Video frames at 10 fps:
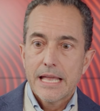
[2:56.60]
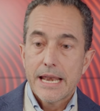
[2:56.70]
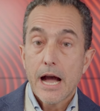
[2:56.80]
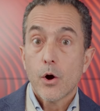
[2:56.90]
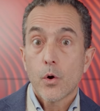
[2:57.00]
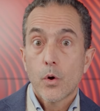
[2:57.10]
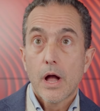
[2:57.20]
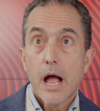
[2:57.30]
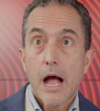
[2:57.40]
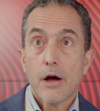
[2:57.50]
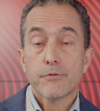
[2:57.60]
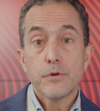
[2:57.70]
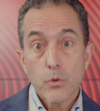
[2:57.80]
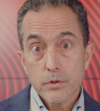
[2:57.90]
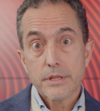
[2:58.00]
Now, a
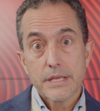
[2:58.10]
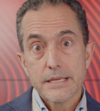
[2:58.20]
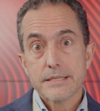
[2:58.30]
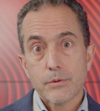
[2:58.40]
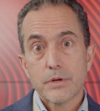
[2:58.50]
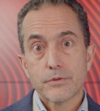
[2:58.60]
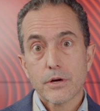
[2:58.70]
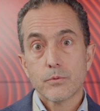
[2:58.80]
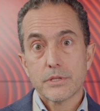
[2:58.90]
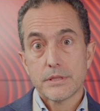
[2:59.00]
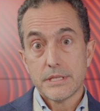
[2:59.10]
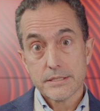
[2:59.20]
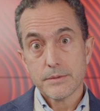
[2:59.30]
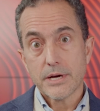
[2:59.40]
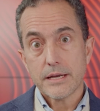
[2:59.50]
few other things that we've done with
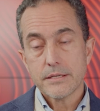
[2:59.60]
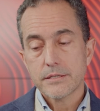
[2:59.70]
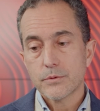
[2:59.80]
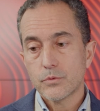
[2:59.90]
this device,